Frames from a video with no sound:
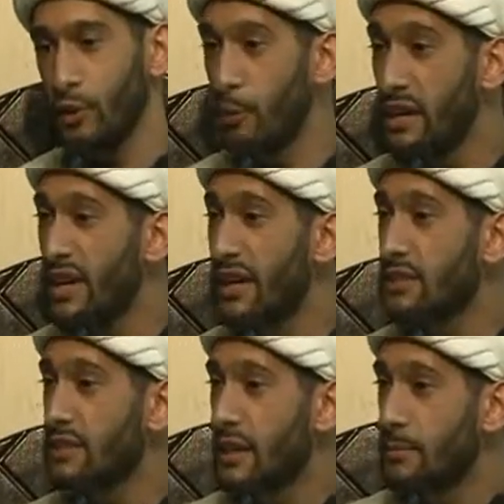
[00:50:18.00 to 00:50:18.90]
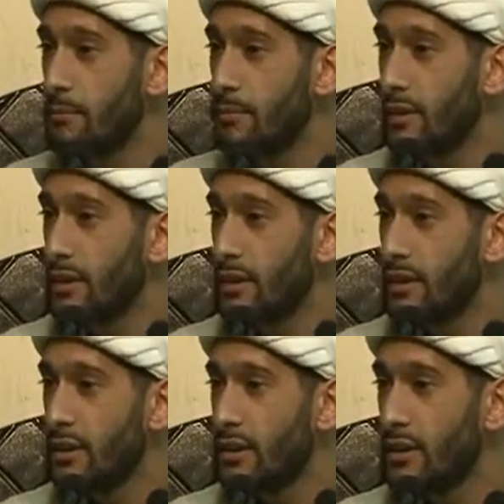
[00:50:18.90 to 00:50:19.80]
You'll be against him.
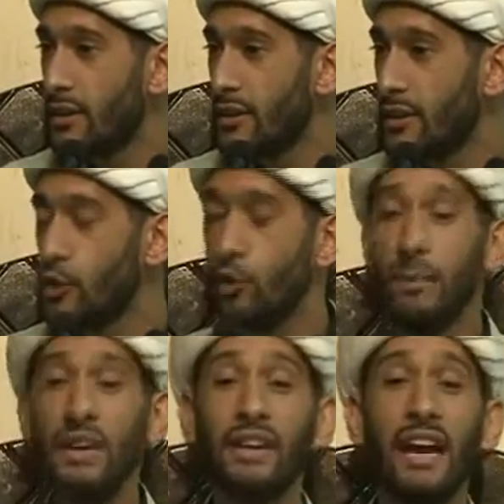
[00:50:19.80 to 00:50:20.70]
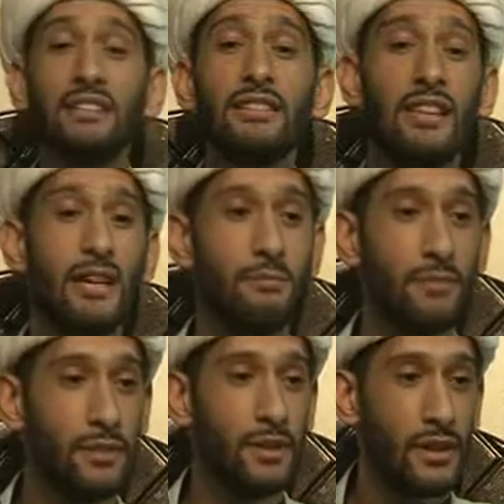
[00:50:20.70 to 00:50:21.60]
You will be against him.